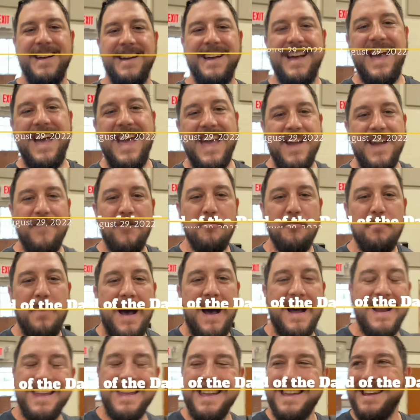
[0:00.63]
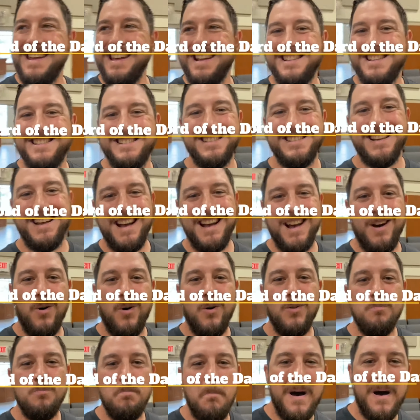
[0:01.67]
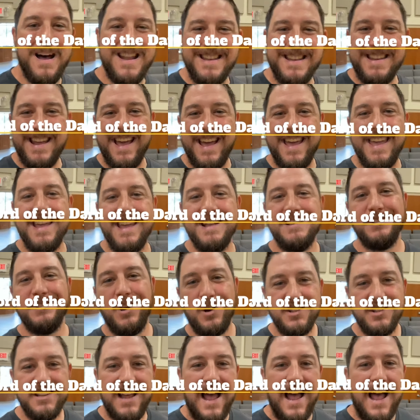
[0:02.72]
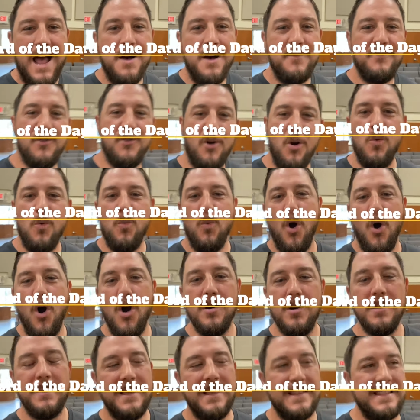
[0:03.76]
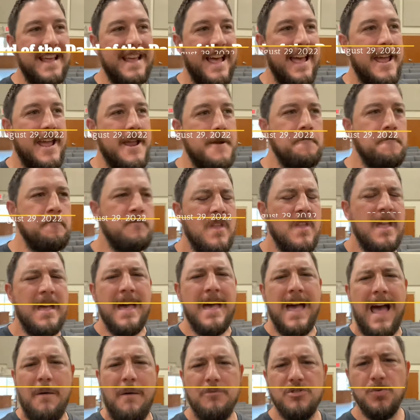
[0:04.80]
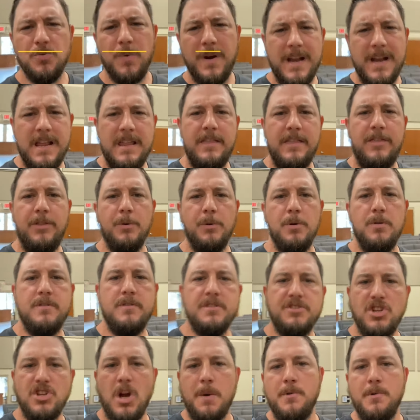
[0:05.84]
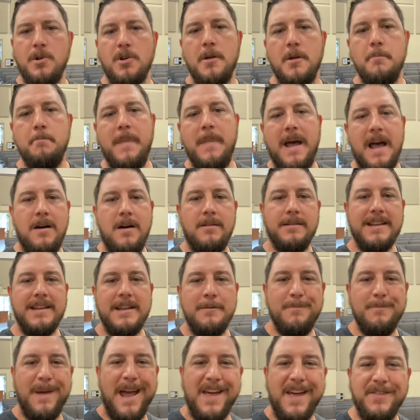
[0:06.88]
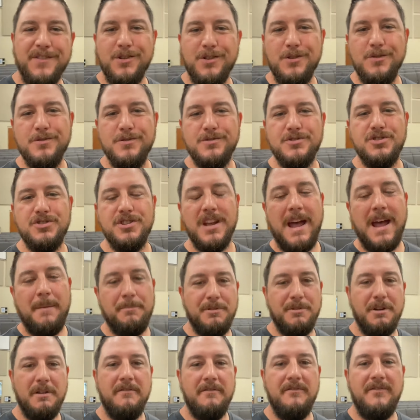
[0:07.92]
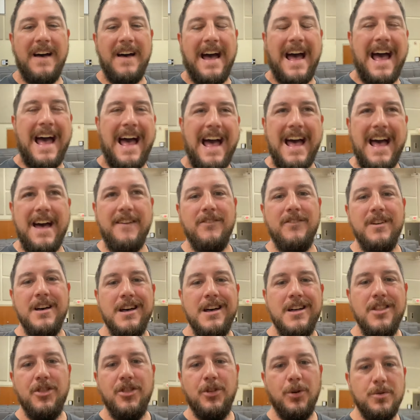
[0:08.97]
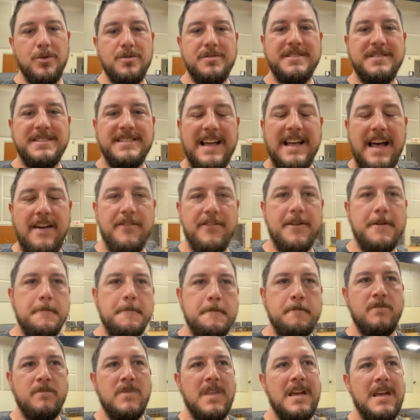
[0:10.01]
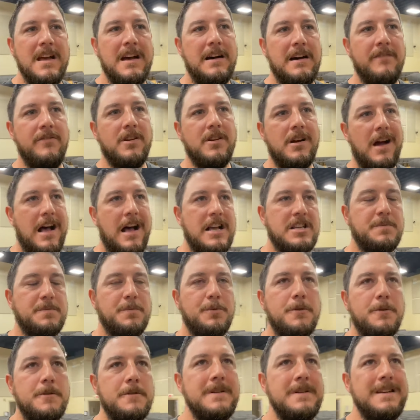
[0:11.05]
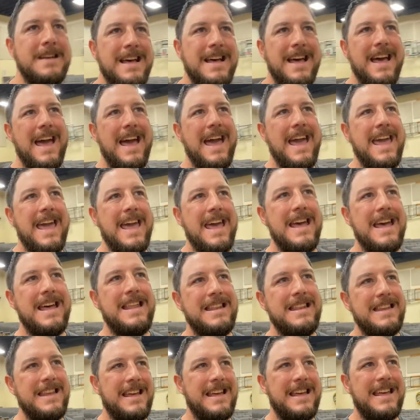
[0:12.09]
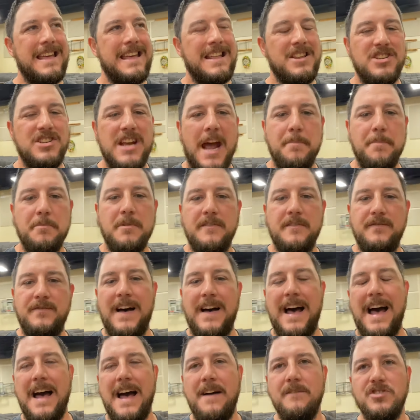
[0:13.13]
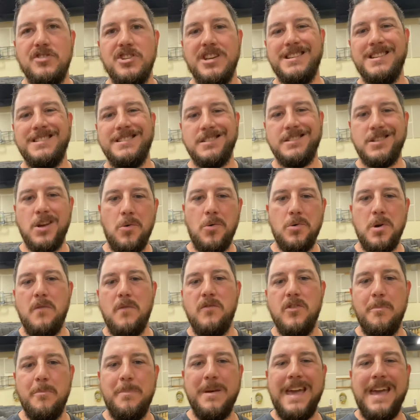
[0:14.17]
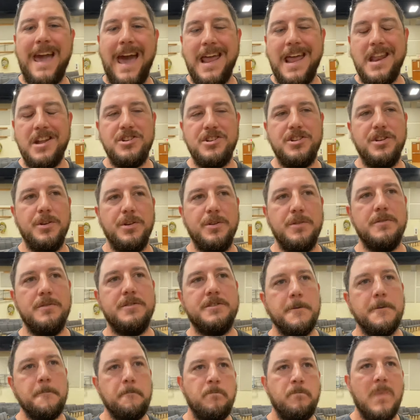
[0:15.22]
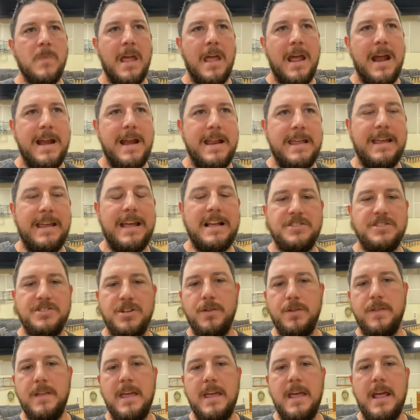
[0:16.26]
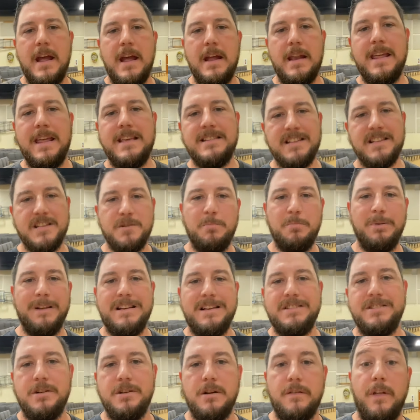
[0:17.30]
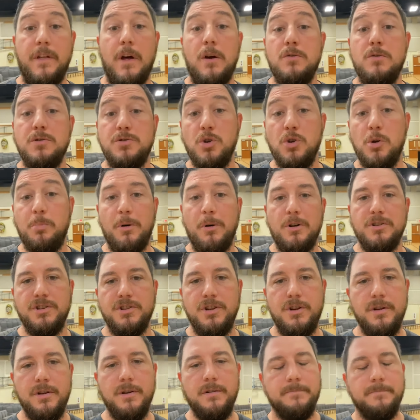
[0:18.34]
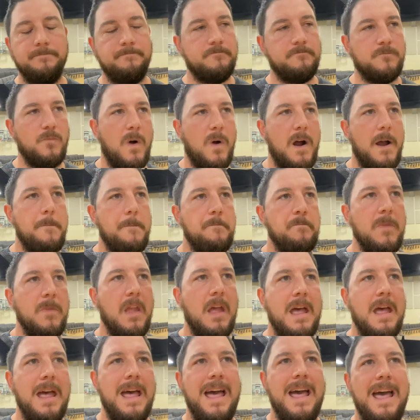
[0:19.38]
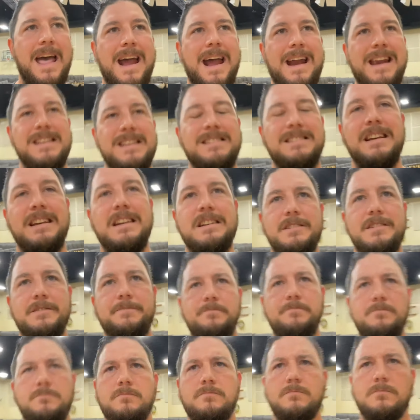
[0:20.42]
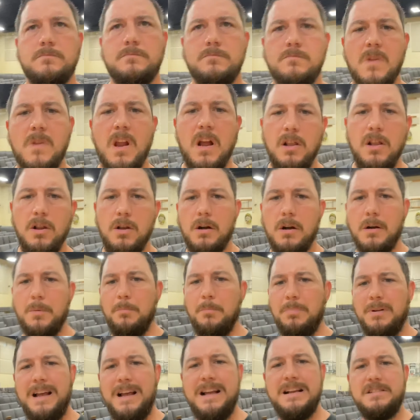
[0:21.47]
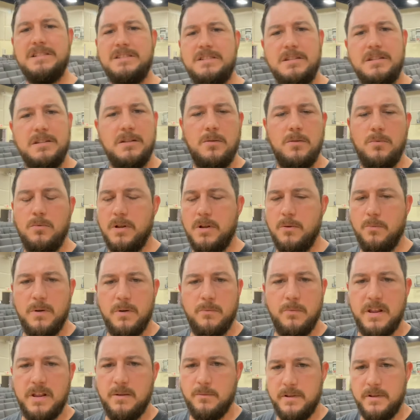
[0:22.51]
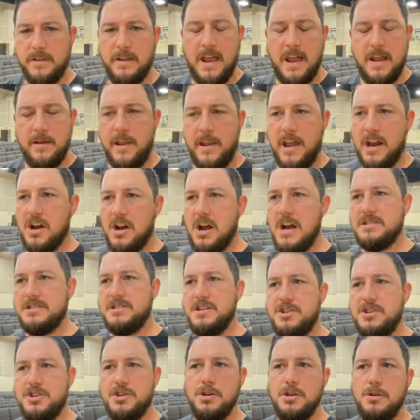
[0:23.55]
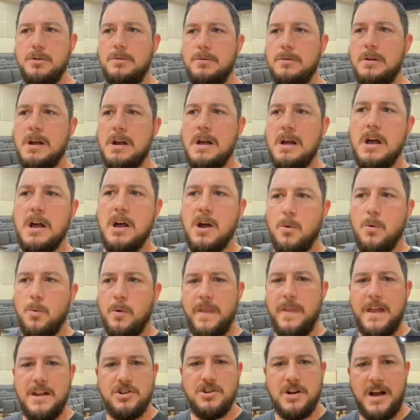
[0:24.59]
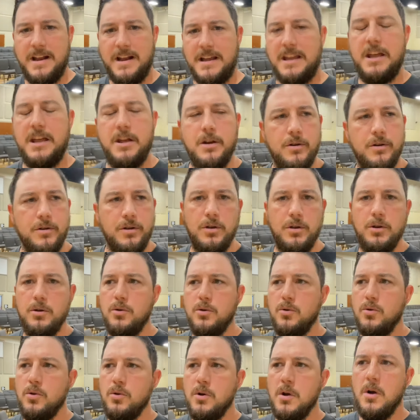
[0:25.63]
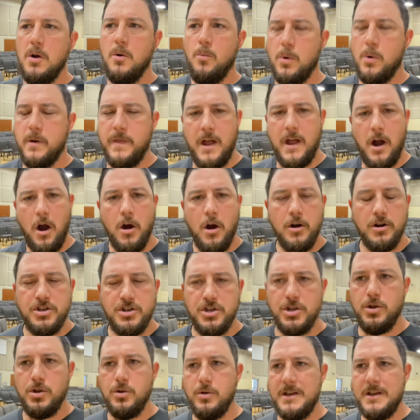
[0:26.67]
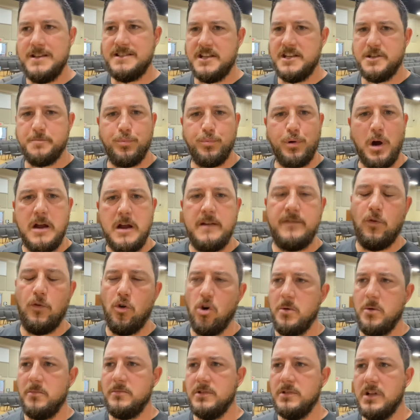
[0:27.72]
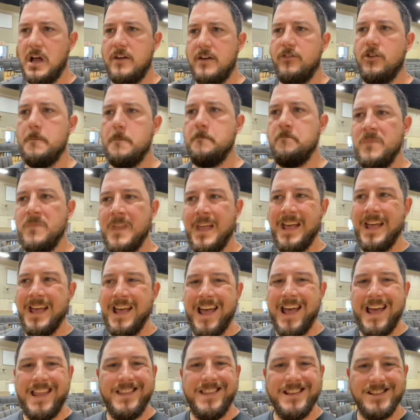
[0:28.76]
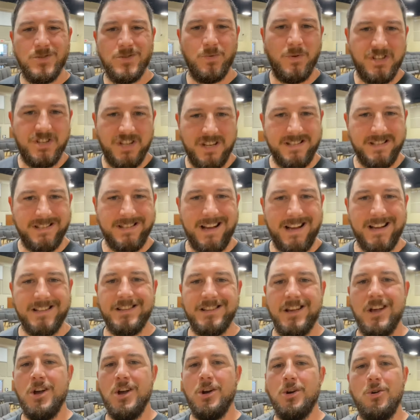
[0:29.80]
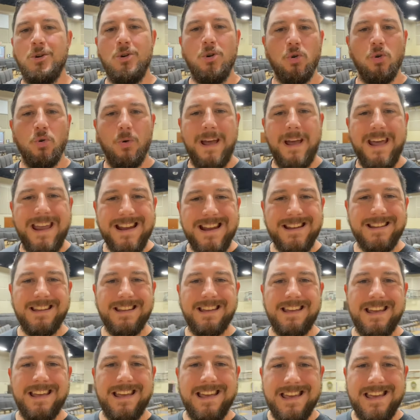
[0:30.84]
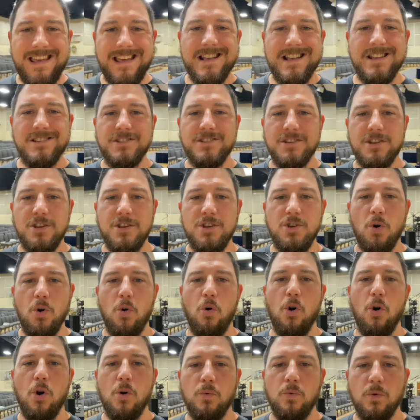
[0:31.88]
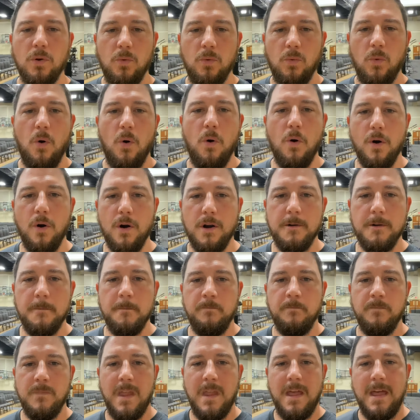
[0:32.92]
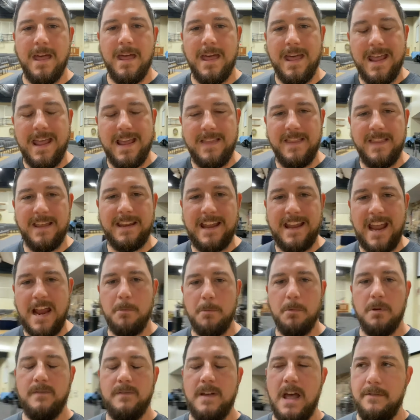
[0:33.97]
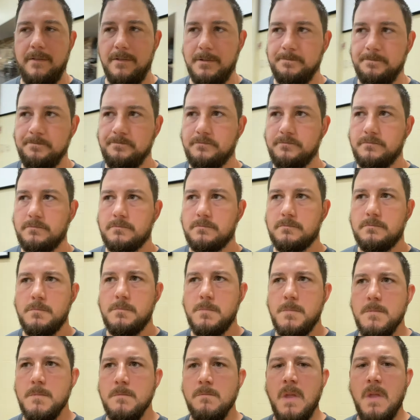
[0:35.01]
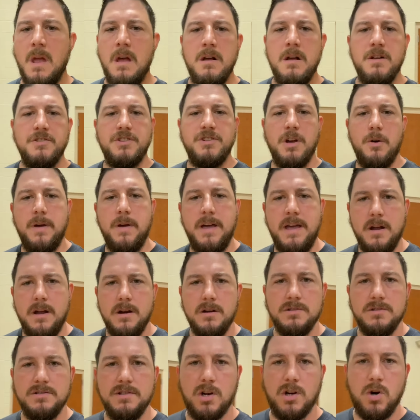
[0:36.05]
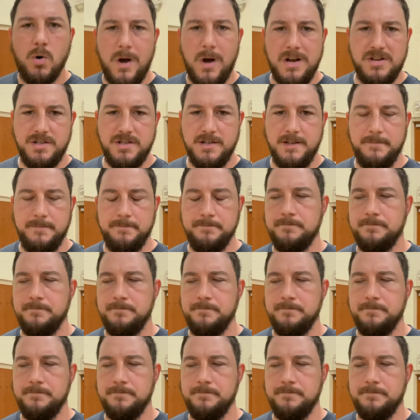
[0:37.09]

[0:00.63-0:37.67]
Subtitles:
Hey everybody, it's Monday. It's our time for our word of the day. I was reading through the Sermon on the Mount in Matthew's chapter 5 through 7 of the gospel. And in chapter 5, Jesus is going over the Beatitudes and he gets to the end. He says, blessed are those who are persecuted, right? And he says, look, blessed when they cuss at you, when they try to kill you, when they hurt you. He says, pray for them, love them. And this is what Jesus says, great is your reward in the kingdom of heaven. So here's the question.